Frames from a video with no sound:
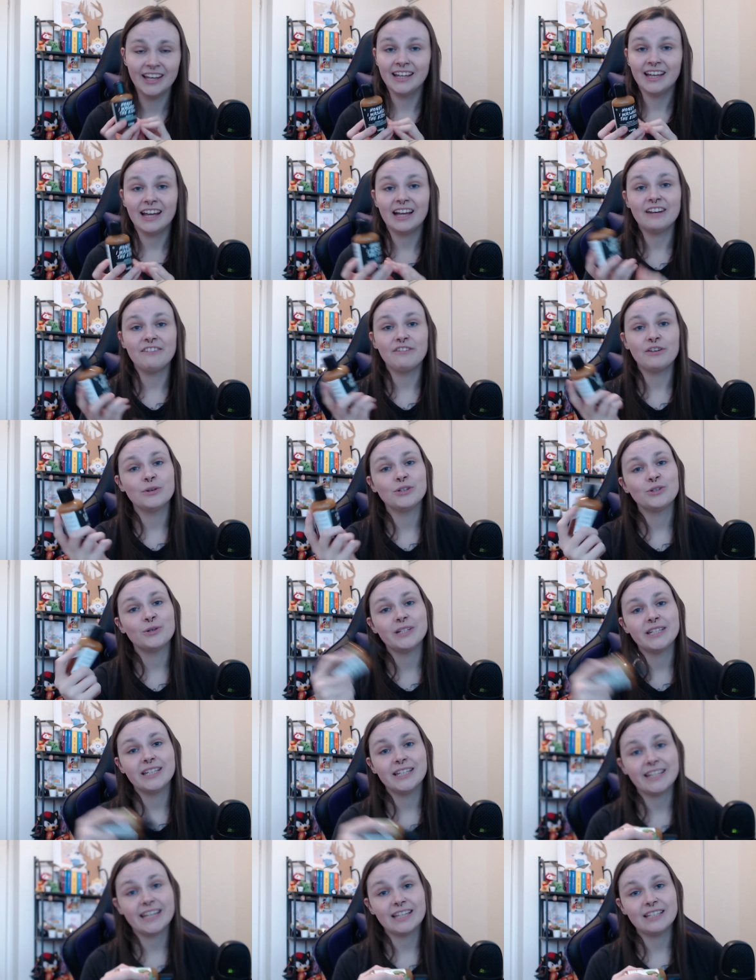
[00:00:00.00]
And if you enjoyed
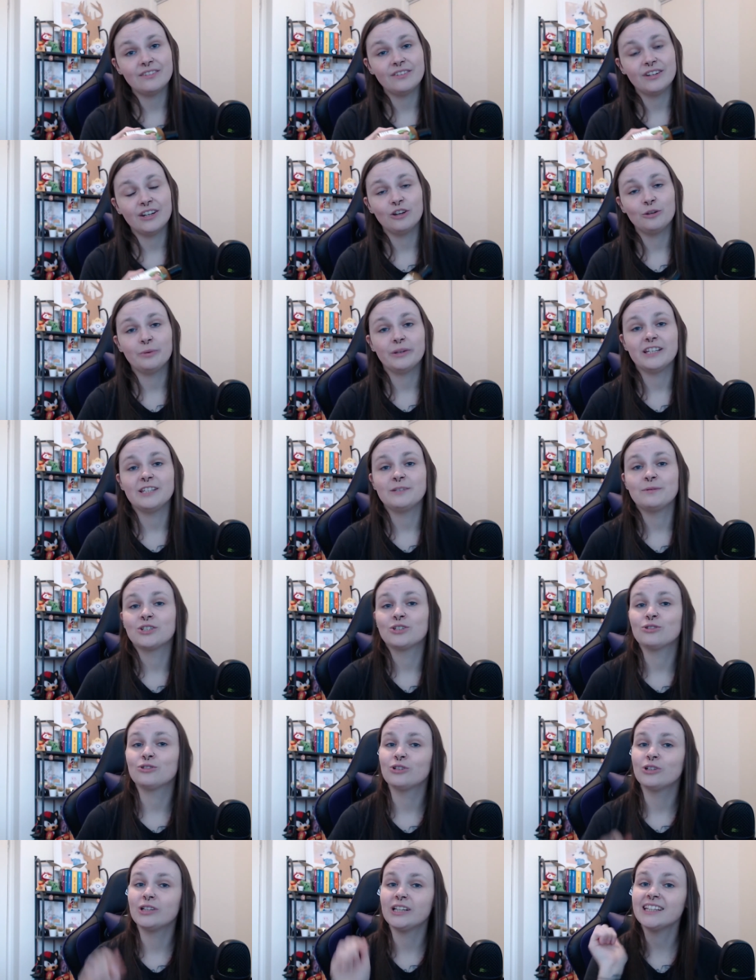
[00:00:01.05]
today's video, please be
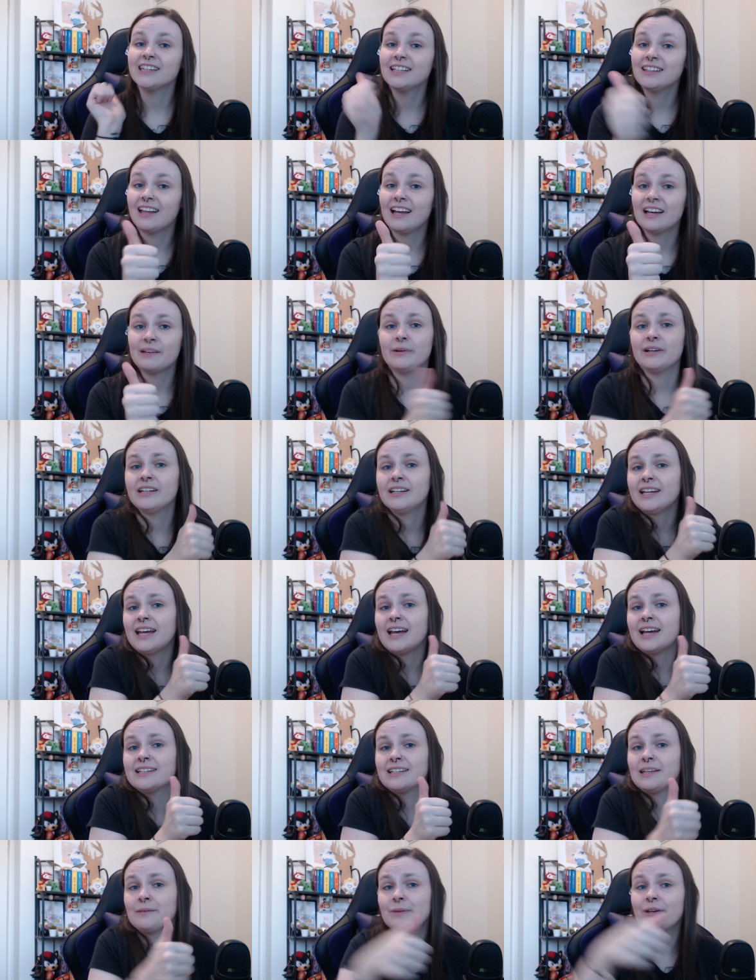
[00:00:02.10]
sure to click the like button
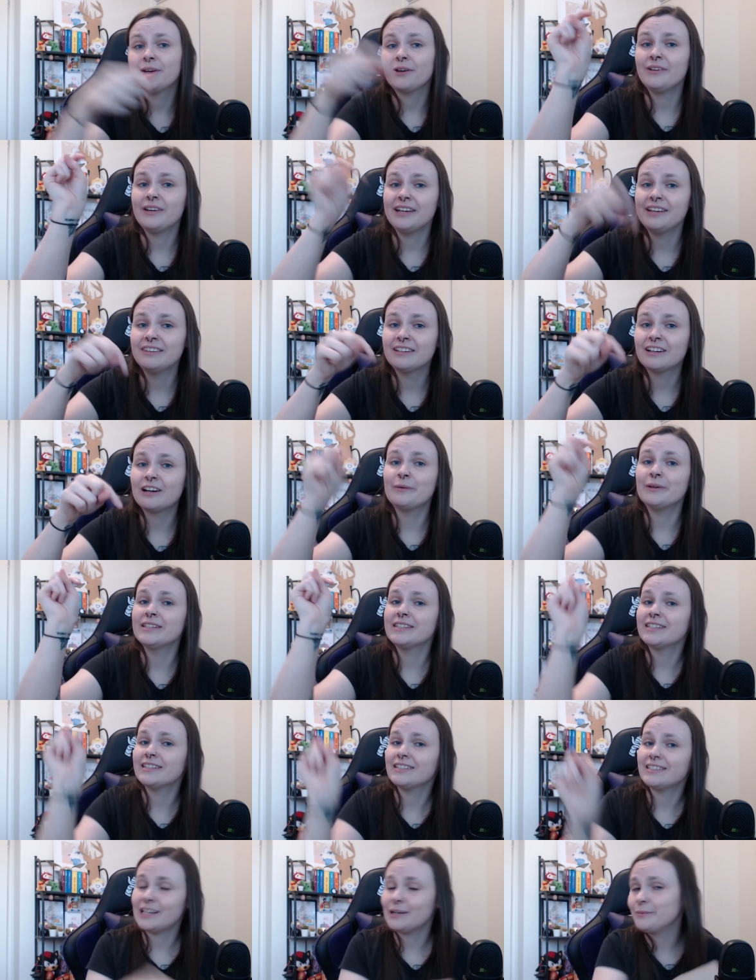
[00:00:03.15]
and let me know in the
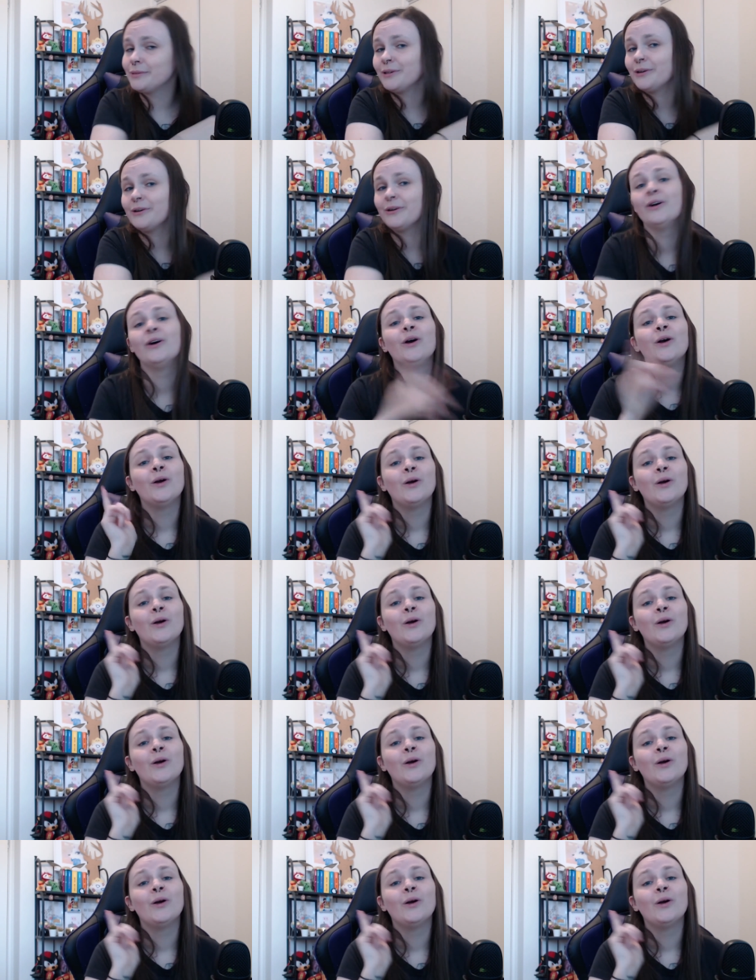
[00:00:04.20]
comments down below